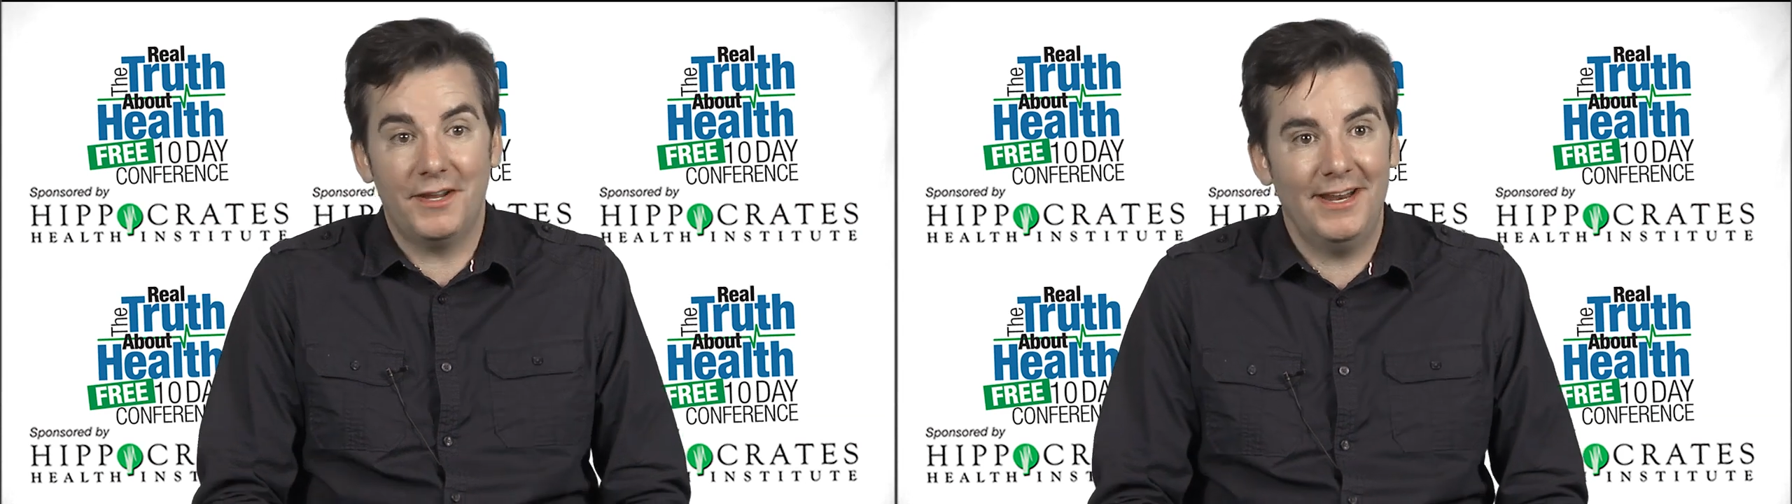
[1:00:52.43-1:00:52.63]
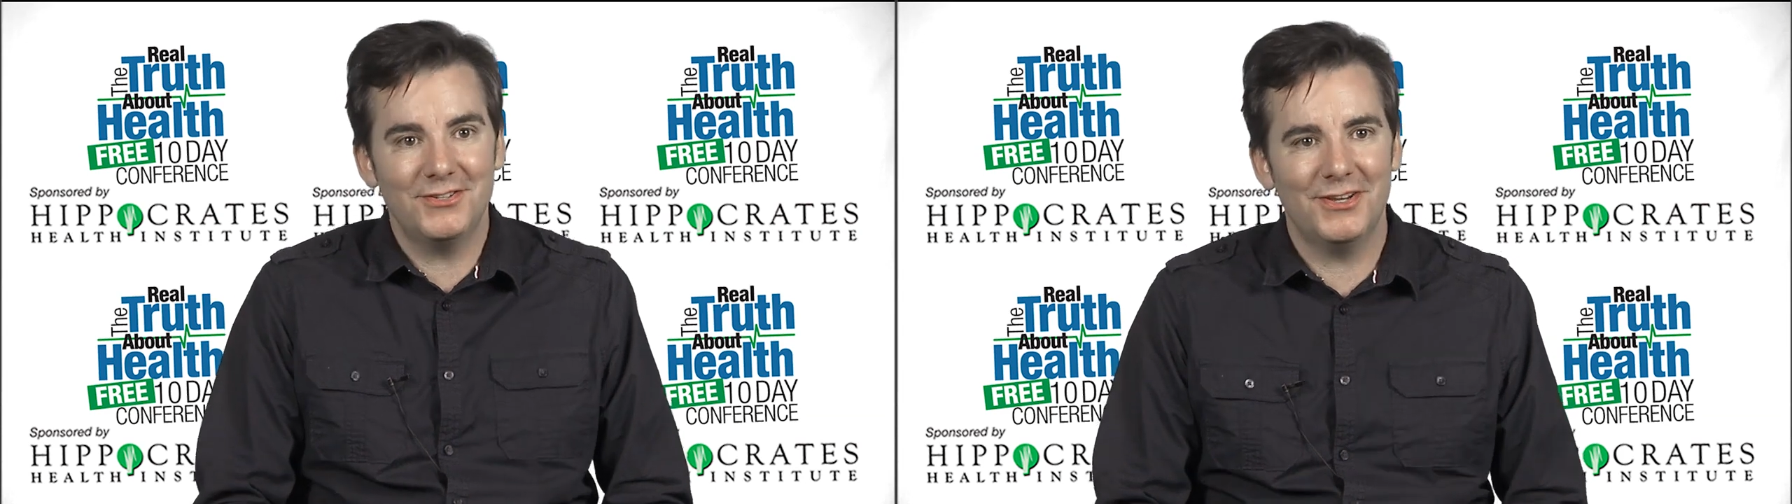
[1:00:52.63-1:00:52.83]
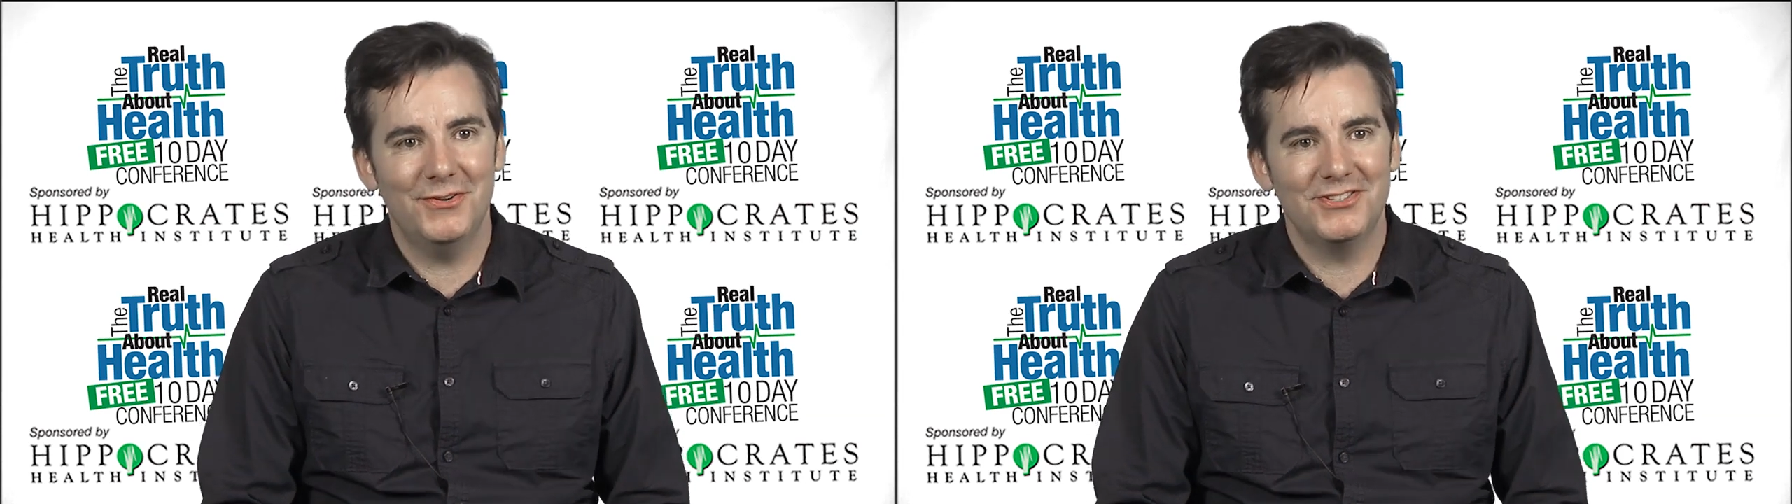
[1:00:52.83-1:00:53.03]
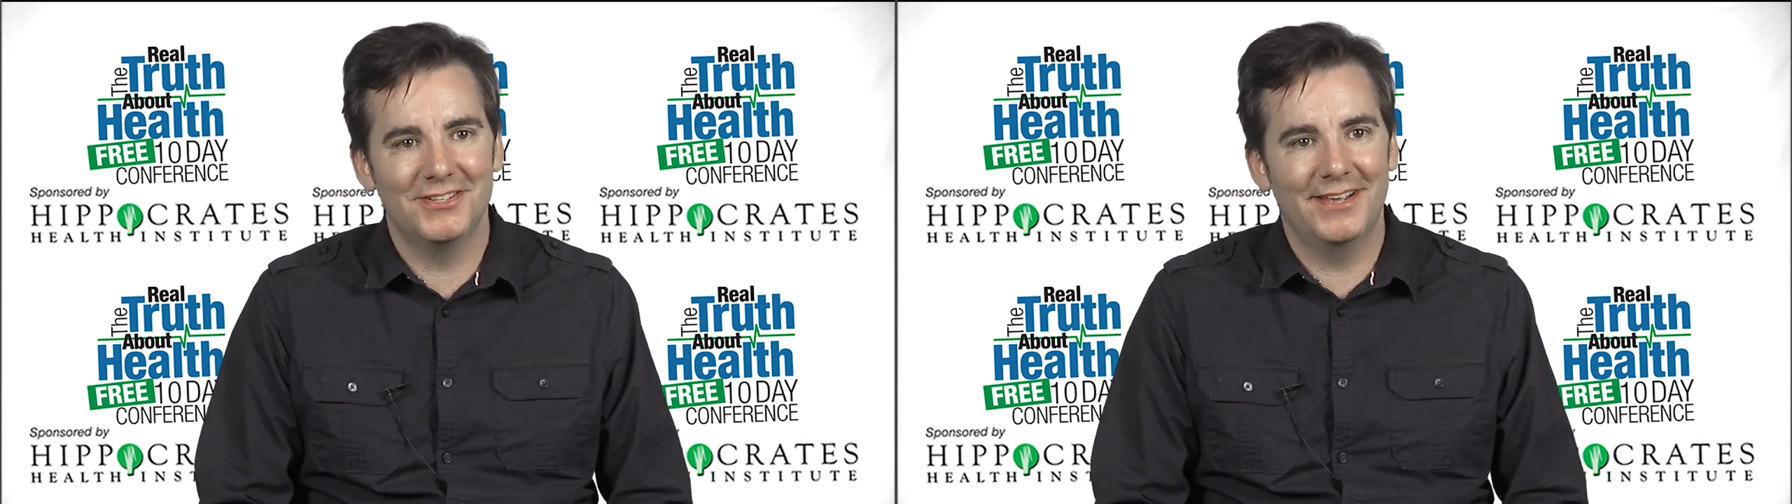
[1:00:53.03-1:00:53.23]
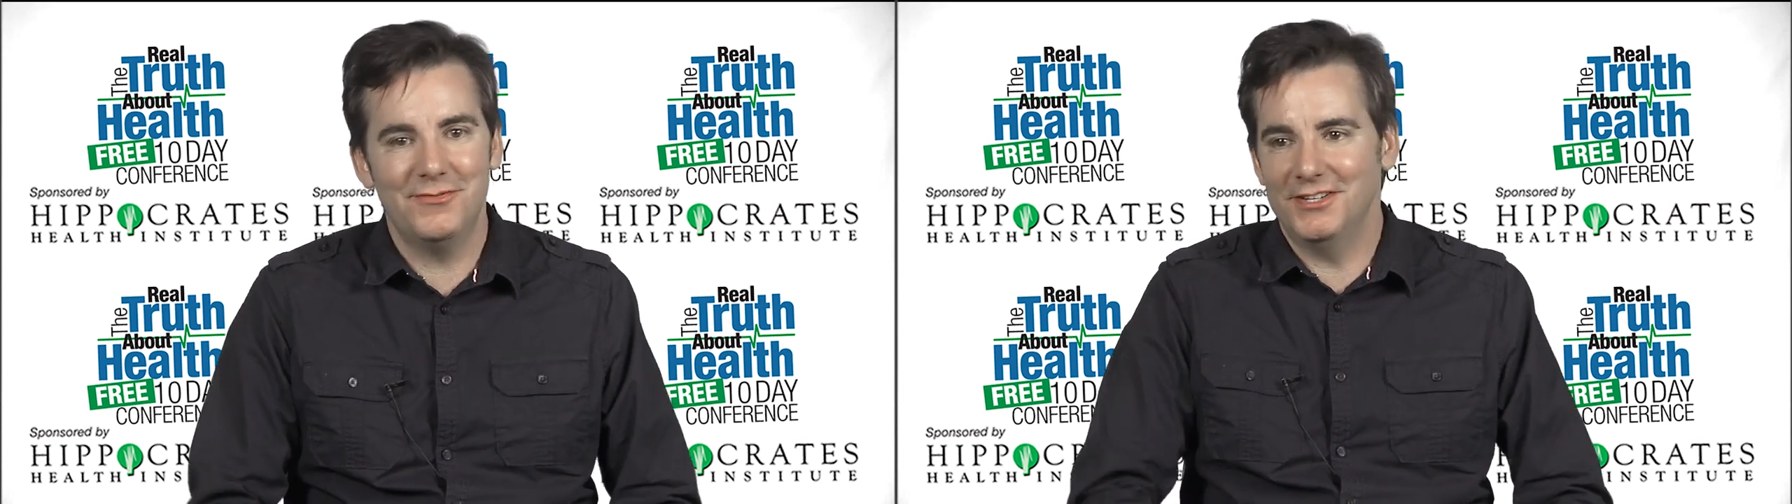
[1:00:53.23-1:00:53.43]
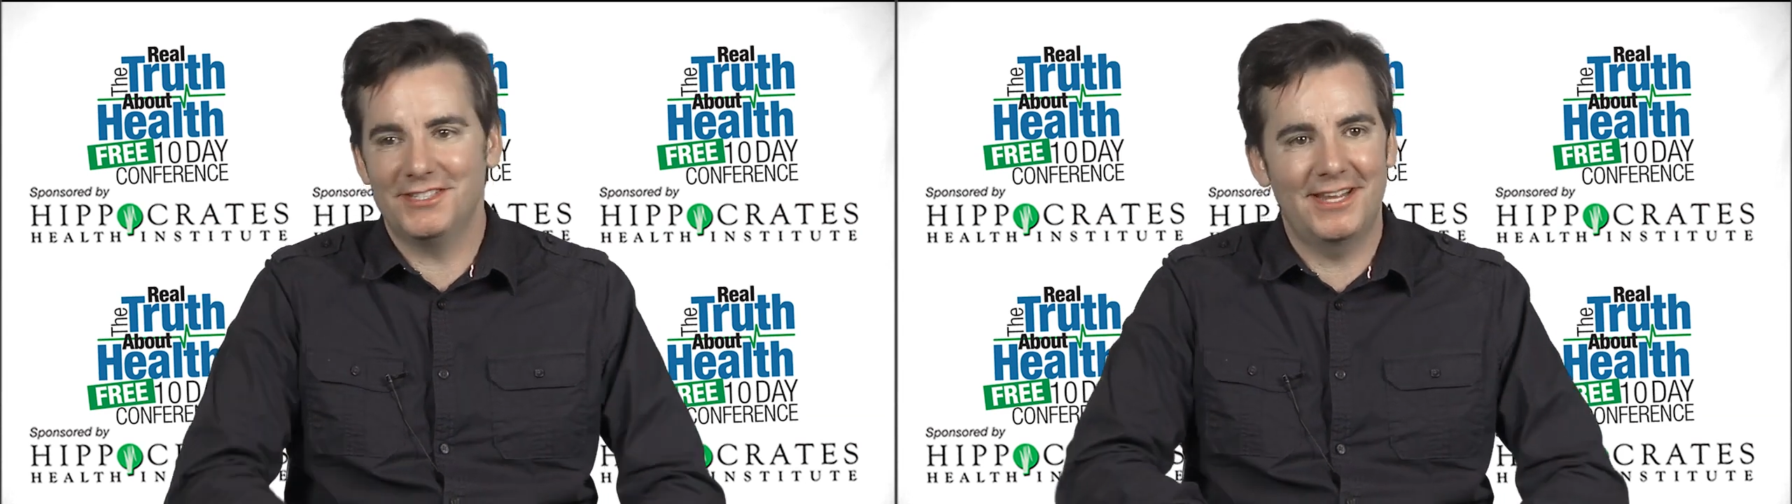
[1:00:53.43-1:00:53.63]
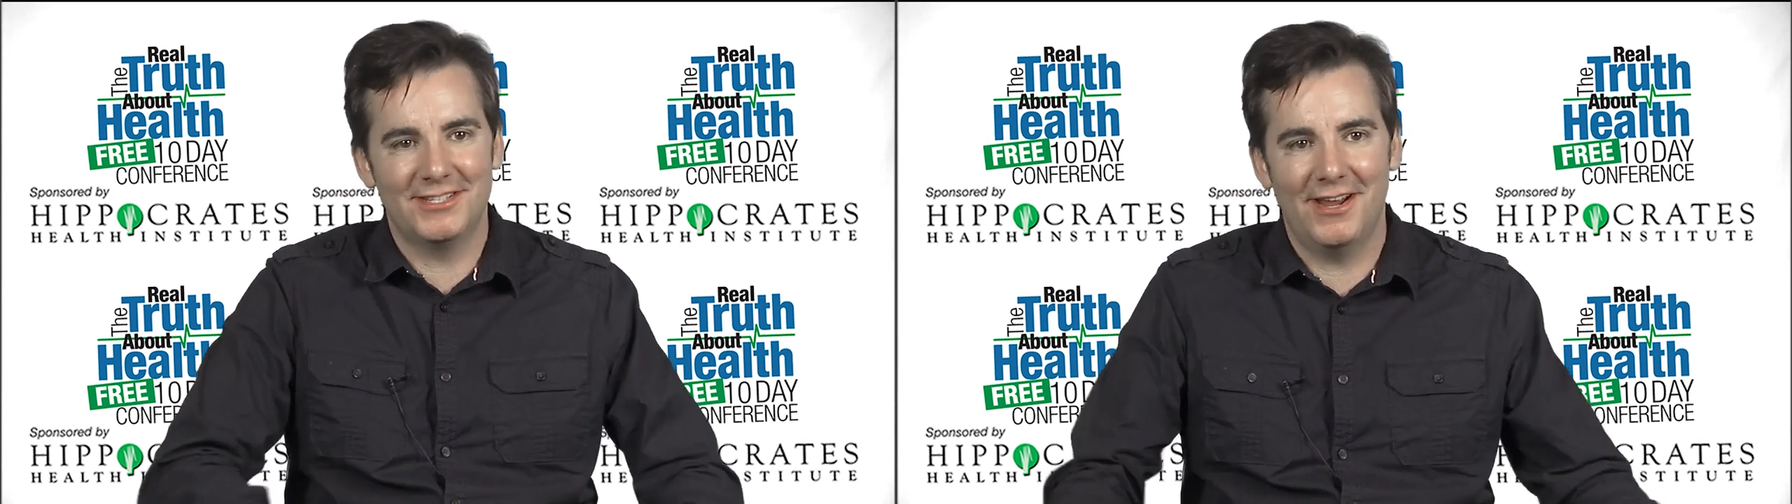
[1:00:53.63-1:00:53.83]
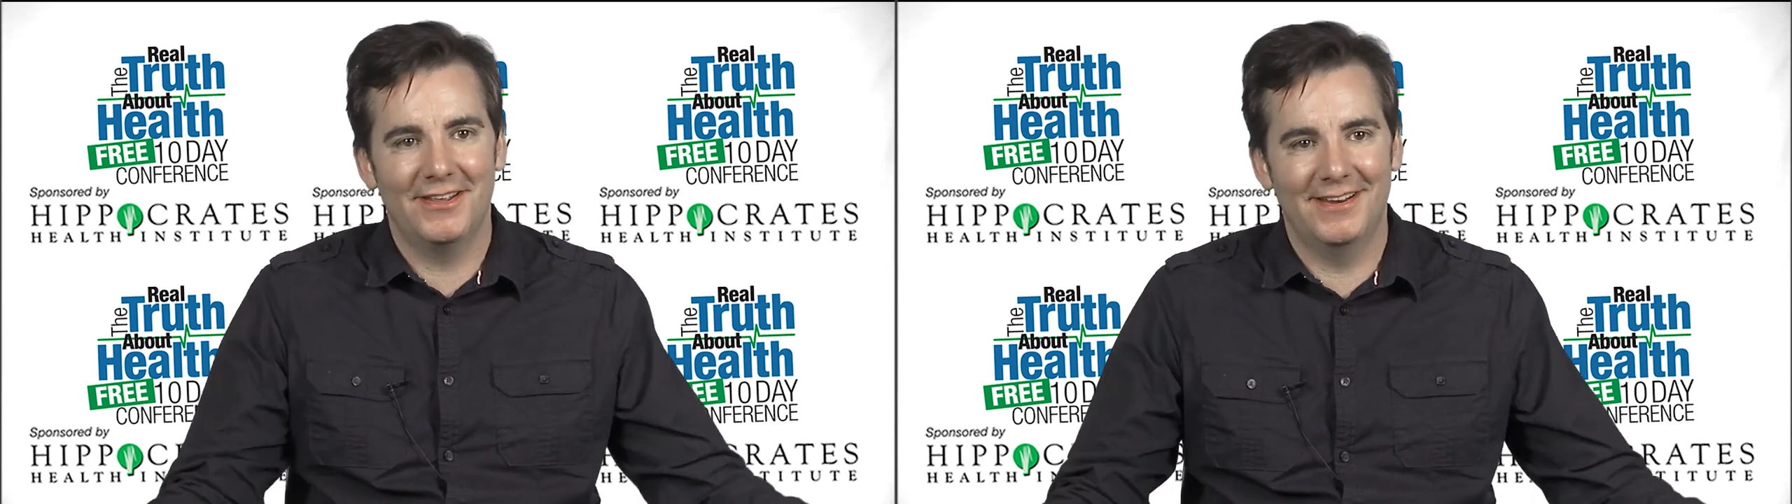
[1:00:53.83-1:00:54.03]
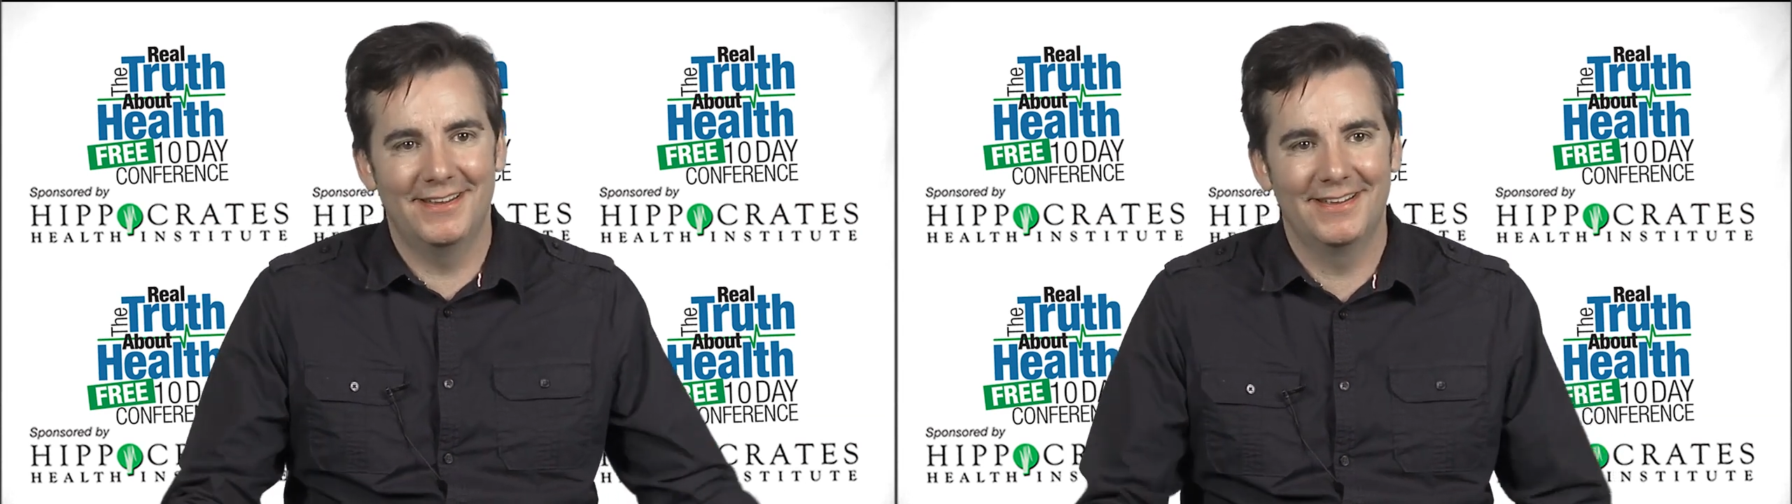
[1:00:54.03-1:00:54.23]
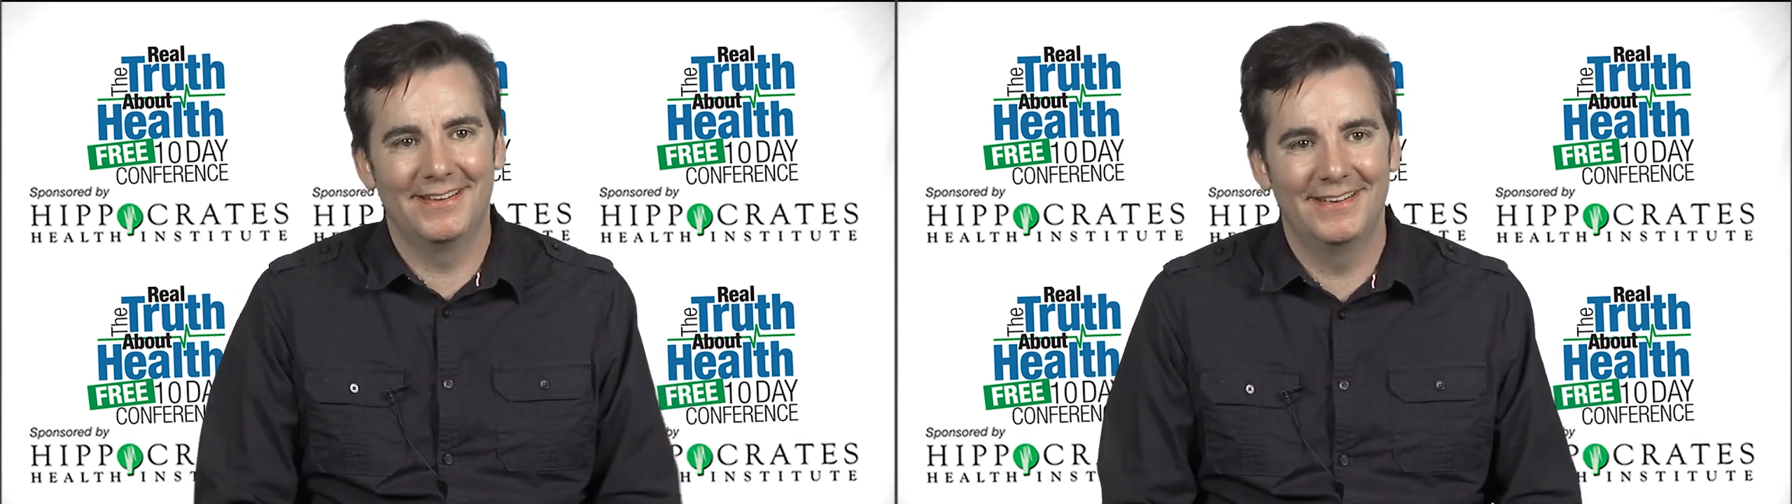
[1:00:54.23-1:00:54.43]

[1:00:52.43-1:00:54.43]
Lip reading: no one can answer that question. Everybody just sat silent.